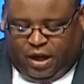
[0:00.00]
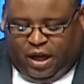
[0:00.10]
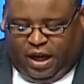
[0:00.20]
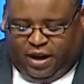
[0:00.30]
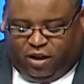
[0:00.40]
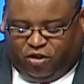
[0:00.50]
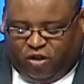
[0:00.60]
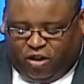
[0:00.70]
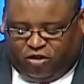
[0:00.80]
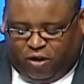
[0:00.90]
In
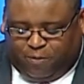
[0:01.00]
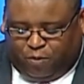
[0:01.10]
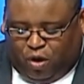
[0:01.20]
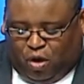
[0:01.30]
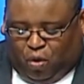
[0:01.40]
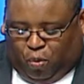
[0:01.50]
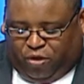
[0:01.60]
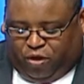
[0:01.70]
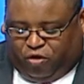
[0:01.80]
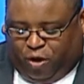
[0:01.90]
conjunction with
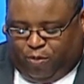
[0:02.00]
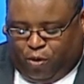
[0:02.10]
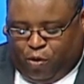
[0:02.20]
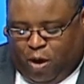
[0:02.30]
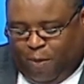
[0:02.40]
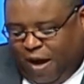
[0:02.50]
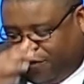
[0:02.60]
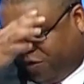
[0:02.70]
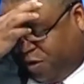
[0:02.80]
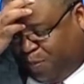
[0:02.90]
the Joint Program
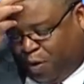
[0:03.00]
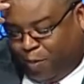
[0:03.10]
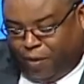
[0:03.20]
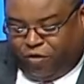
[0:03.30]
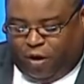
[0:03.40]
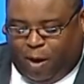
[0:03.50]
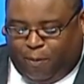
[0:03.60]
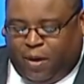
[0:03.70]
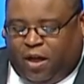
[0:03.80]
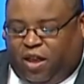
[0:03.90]
Office of the Department's
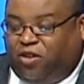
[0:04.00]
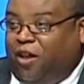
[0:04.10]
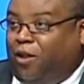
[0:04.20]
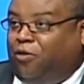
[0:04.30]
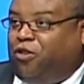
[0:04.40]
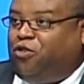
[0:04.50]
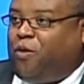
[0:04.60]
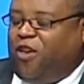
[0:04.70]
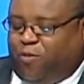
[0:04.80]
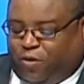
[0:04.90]
Intelligent
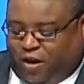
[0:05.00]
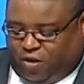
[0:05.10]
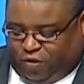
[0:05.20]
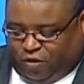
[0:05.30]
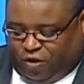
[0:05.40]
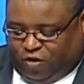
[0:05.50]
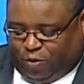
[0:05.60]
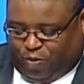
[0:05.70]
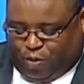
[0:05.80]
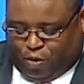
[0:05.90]
Transportation
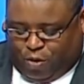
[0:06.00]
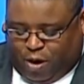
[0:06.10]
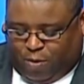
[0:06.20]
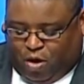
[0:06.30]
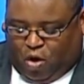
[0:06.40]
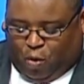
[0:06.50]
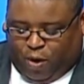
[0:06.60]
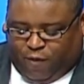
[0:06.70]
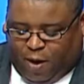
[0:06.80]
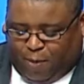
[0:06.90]
Systems Program, we
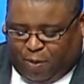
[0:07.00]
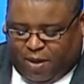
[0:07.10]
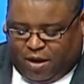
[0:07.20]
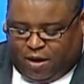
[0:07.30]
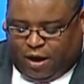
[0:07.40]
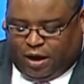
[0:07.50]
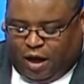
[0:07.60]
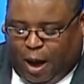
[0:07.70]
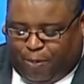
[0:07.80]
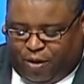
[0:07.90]
have implemented a
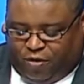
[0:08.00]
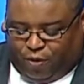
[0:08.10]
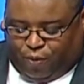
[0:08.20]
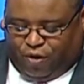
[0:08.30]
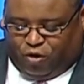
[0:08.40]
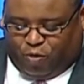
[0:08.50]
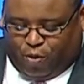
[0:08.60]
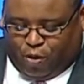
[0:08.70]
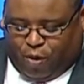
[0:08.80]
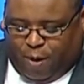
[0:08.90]
comprehensive research
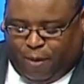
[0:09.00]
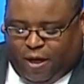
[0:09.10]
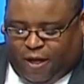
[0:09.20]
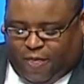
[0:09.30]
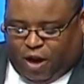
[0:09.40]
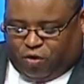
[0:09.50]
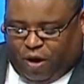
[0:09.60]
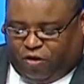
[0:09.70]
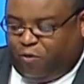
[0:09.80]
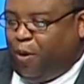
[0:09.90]
program that
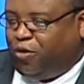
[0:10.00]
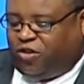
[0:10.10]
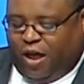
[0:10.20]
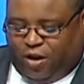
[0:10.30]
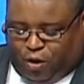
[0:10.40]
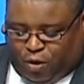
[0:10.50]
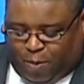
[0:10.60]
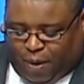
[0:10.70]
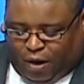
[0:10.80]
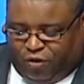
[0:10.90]
addresses both the technical and the
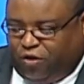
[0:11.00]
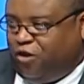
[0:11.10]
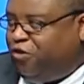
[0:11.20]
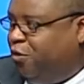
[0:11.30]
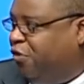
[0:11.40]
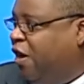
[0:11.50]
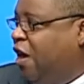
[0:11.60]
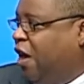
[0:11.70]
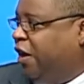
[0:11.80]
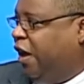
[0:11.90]
policy issues,
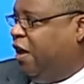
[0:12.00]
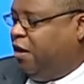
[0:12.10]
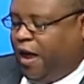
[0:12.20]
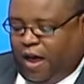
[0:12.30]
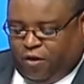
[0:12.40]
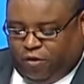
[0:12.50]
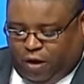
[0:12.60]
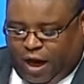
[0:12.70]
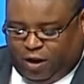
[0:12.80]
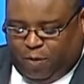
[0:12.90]
again, as
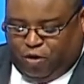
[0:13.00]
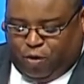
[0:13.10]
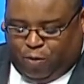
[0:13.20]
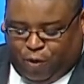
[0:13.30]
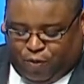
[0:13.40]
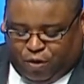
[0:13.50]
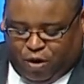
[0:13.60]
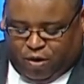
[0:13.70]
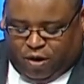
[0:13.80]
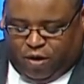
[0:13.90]
Acting Administrator Winfree
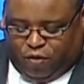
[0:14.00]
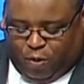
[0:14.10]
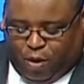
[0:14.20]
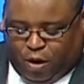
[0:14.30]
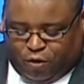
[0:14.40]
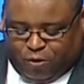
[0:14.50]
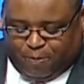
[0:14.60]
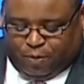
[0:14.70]
noted in his remarks.